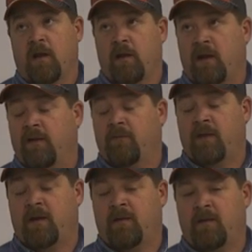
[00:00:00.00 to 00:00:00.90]

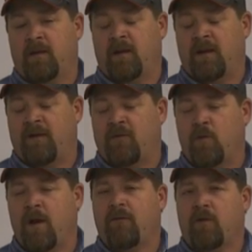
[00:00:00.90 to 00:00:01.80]
And if
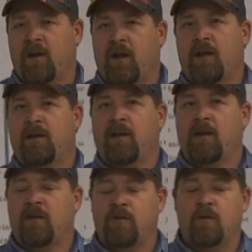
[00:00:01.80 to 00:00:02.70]
you ever get
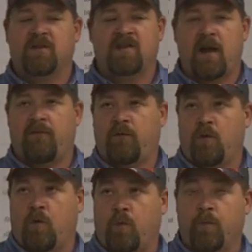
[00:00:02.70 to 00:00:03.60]
into a
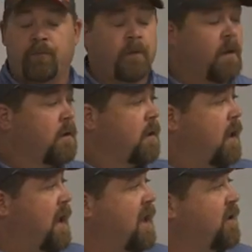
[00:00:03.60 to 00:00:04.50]
snafu
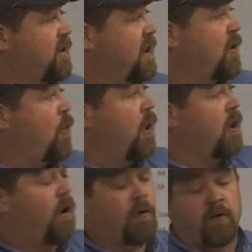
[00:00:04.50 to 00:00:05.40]
and get
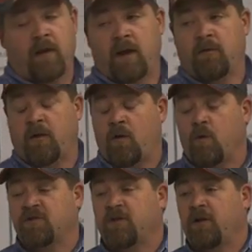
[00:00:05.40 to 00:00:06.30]
called on that, the
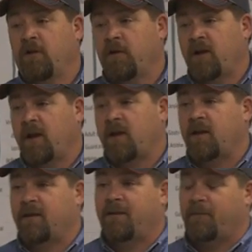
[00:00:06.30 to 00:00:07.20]
courts are going to look at it,
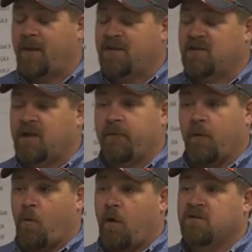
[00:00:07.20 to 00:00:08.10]
and basically if
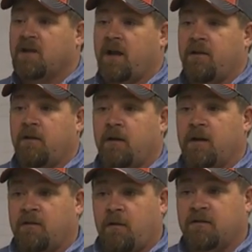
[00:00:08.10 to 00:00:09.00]
it walks like a duck
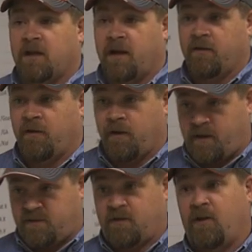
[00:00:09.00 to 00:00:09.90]
and talks like a duck,
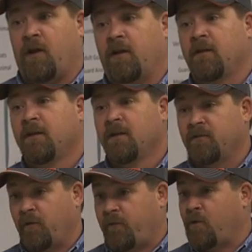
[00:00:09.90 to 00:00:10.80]
it's a duck.
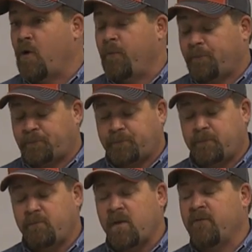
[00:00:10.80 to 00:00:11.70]
So if
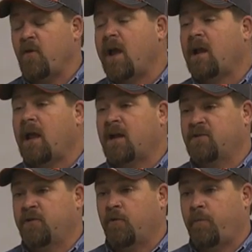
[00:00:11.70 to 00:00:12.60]
you act like a
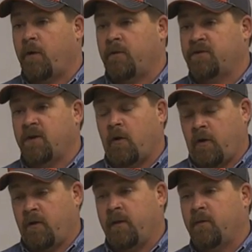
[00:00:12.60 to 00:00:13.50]
general partnership
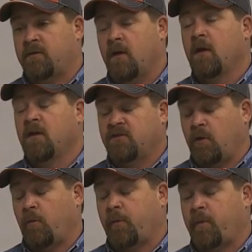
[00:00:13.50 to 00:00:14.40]
or a
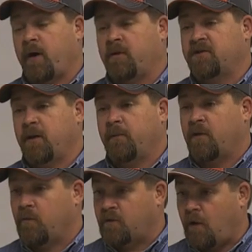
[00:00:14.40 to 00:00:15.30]
sole proprietorship,
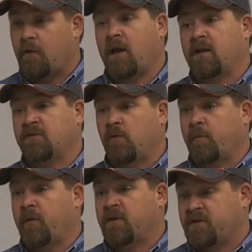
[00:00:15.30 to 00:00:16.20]
and you talk like a sole
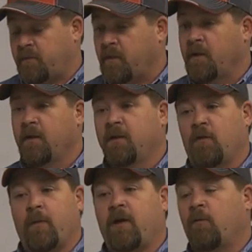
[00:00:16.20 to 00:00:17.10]
proprietorship,
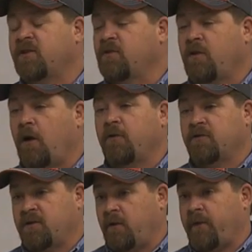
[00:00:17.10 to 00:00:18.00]
no matter what you call
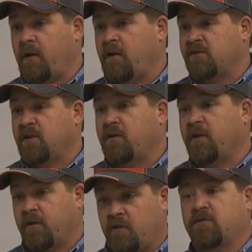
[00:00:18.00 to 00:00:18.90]
yourself, LLC or
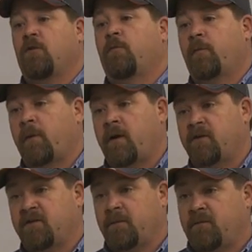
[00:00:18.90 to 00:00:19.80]
nothing, you're sole
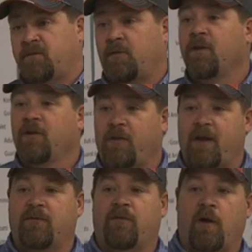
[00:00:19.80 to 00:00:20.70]
proprietorship. So you
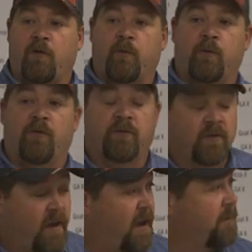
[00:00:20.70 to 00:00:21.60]
have to follow the rules
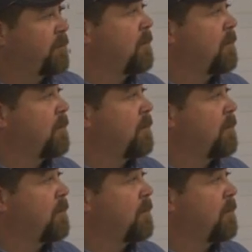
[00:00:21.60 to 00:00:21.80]
in that.